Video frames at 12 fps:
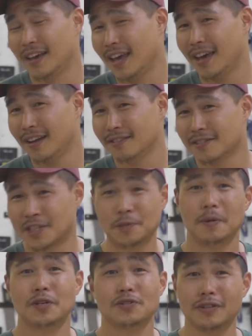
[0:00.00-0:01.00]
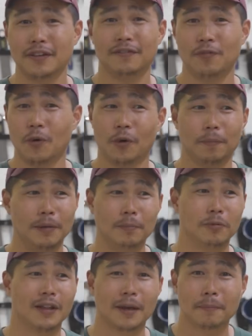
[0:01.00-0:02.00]
And especially for
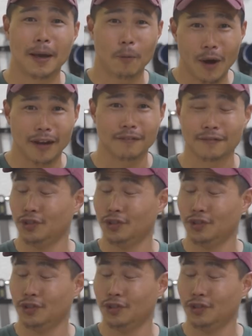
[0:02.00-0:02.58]
people like my wife.